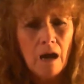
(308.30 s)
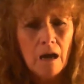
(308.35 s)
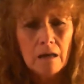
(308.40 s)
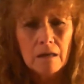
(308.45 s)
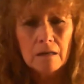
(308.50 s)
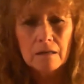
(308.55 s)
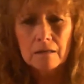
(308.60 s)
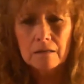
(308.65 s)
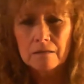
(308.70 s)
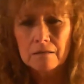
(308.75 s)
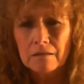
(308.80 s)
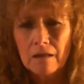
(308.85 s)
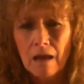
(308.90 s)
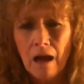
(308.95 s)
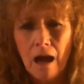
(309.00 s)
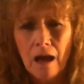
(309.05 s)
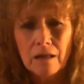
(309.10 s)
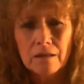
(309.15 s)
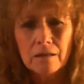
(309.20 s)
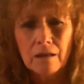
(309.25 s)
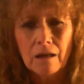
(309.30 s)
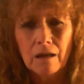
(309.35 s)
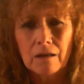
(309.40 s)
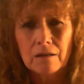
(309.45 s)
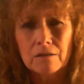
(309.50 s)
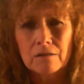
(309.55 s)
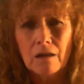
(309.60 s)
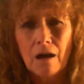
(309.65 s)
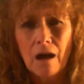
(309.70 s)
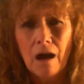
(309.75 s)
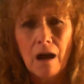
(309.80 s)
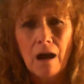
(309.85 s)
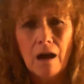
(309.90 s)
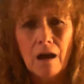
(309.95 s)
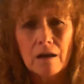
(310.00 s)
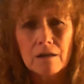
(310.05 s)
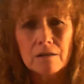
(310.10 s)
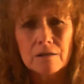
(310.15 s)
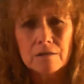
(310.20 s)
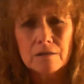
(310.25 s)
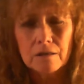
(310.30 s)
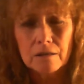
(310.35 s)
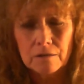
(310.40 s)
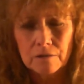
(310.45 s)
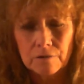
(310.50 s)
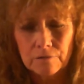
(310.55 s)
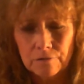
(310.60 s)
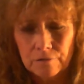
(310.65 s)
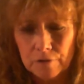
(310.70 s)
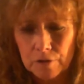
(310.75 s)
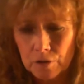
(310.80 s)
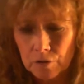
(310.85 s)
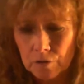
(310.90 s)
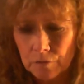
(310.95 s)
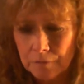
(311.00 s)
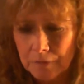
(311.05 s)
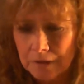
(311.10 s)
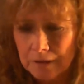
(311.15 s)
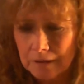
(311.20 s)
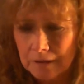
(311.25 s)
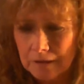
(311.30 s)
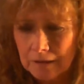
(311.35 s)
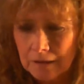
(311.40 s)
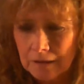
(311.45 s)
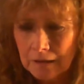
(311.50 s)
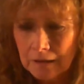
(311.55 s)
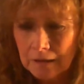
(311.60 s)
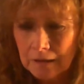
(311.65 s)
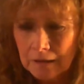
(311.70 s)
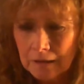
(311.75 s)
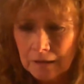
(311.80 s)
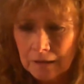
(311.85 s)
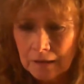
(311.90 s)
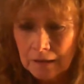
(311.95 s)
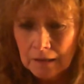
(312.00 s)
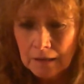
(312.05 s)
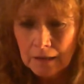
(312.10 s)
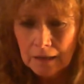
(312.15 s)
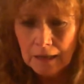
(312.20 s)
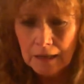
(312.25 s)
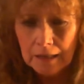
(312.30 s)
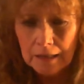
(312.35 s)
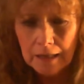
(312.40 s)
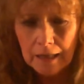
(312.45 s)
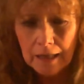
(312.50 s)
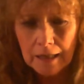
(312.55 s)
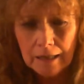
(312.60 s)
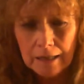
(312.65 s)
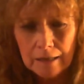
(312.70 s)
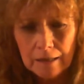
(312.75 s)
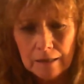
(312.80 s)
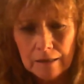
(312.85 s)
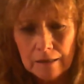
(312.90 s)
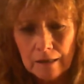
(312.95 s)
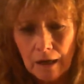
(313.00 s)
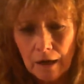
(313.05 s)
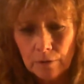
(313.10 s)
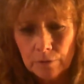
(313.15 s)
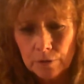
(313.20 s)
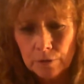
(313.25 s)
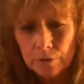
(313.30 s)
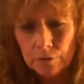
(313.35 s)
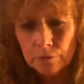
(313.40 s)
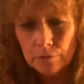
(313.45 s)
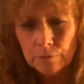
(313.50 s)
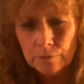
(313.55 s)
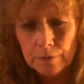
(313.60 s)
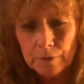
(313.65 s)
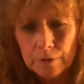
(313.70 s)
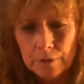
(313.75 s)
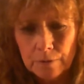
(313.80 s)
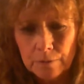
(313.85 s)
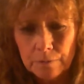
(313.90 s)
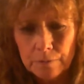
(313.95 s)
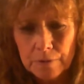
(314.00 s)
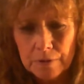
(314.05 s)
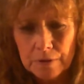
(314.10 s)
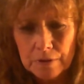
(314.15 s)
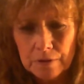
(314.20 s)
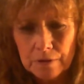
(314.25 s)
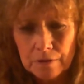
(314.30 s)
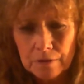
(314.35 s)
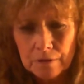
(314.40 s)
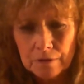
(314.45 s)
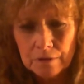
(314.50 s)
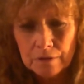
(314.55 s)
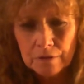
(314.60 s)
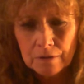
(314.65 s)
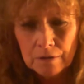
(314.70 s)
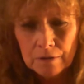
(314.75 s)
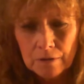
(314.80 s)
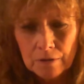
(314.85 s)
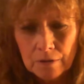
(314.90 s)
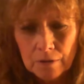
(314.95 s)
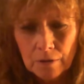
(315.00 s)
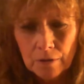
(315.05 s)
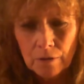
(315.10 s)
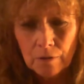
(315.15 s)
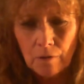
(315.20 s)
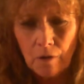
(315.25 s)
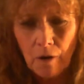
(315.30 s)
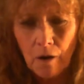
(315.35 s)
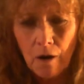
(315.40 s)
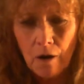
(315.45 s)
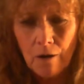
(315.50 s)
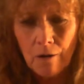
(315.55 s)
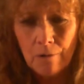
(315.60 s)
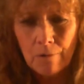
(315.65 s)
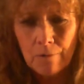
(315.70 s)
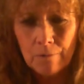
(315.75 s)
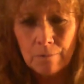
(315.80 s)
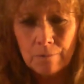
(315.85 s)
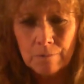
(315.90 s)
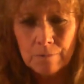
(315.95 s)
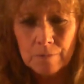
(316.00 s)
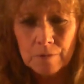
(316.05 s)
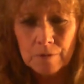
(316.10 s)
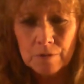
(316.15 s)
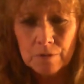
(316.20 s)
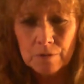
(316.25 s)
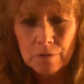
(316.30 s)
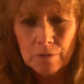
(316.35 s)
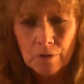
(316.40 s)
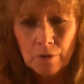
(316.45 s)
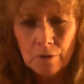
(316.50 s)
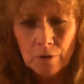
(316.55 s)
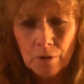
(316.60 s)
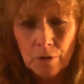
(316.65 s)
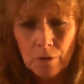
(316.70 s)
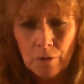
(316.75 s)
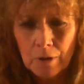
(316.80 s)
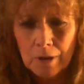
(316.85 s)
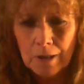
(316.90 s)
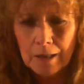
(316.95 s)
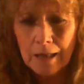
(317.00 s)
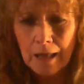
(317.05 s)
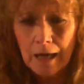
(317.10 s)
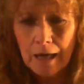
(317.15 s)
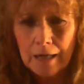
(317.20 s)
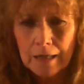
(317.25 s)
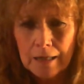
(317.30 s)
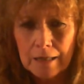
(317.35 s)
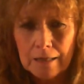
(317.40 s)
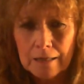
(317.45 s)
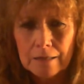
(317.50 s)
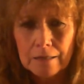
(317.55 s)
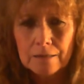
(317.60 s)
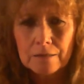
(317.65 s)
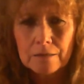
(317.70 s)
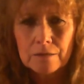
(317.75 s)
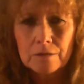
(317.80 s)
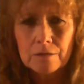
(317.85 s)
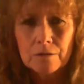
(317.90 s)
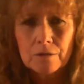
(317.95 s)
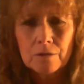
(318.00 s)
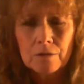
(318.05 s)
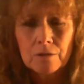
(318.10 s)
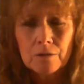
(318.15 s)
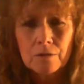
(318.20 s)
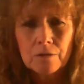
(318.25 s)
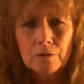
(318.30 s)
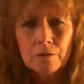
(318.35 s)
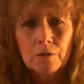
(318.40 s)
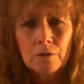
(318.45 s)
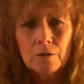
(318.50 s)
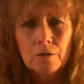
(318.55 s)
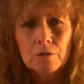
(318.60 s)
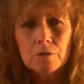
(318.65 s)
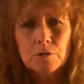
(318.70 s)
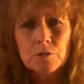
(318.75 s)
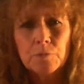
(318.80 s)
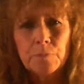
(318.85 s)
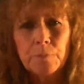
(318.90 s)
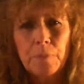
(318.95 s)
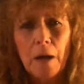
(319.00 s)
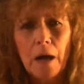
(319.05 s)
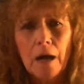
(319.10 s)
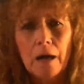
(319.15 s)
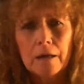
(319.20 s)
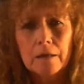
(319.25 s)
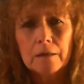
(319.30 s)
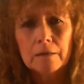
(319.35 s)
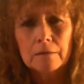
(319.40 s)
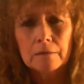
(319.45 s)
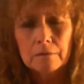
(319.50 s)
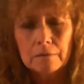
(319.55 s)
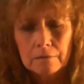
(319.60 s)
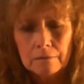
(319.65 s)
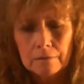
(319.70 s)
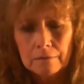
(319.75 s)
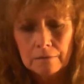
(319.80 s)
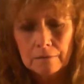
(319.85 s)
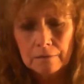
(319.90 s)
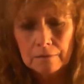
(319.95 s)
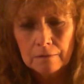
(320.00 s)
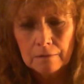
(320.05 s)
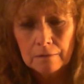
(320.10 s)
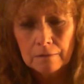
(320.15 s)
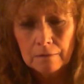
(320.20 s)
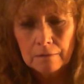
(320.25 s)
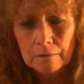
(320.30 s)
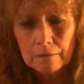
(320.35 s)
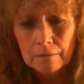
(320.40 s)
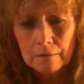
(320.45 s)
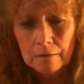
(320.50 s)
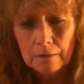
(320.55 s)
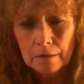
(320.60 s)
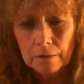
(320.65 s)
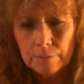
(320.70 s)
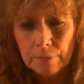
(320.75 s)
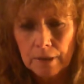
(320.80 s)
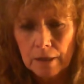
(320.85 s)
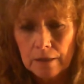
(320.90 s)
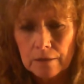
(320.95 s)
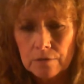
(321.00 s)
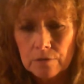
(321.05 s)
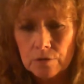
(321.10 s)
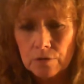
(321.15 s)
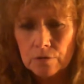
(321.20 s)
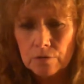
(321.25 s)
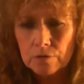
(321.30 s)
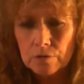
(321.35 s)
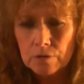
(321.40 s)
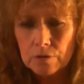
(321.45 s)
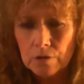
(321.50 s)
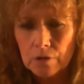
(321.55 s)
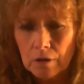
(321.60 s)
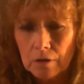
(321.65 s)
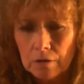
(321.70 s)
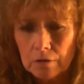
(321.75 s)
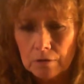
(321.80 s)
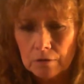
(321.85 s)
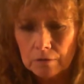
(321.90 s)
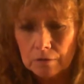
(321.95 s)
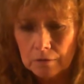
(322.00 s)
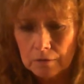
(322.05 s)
"Na, na, na," said the fisherman. He laid out her ribs, her arms, her legs, her spine, and placed her skull